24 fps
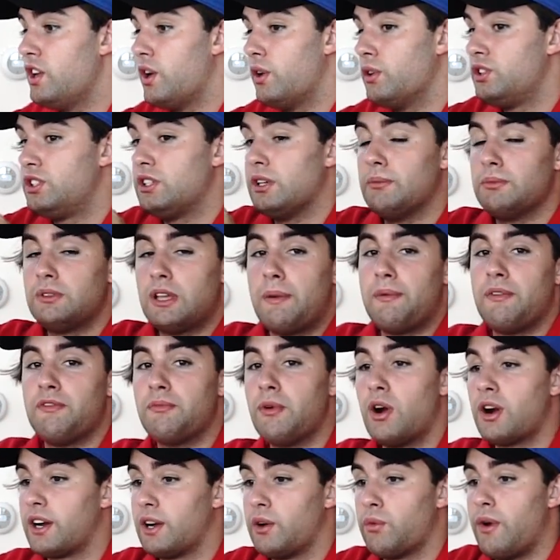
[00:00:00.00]
some type of
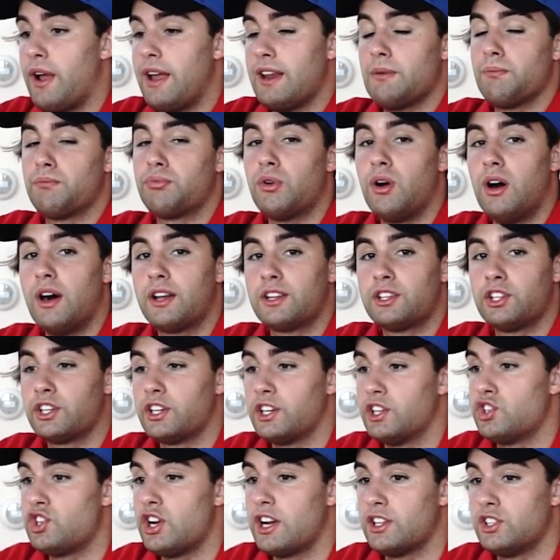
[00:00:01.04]
market. A random product, you're
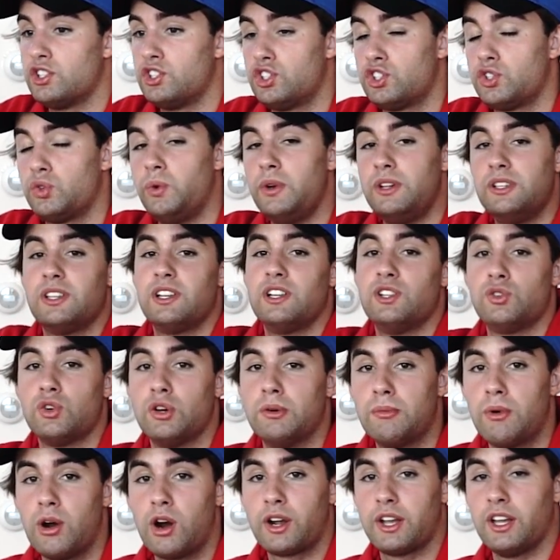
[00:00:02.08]
going to try to squeeze it into a
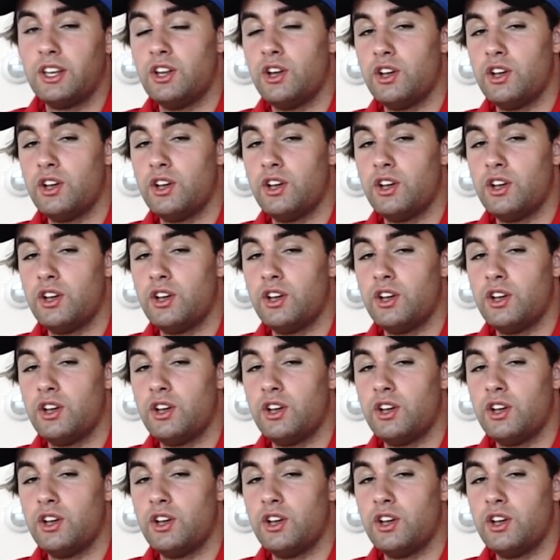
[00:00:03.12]
market.